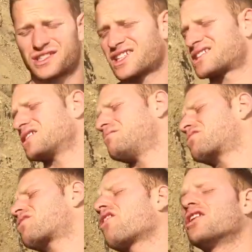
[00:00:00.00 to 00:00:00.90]
It's such a
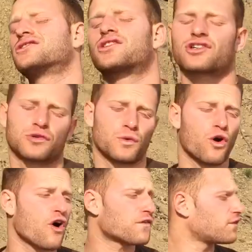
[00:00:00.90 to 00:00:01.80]
broad term,
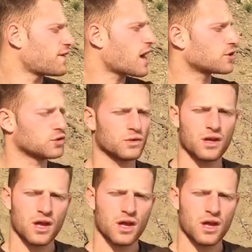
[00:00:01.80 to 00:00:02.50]
offer value,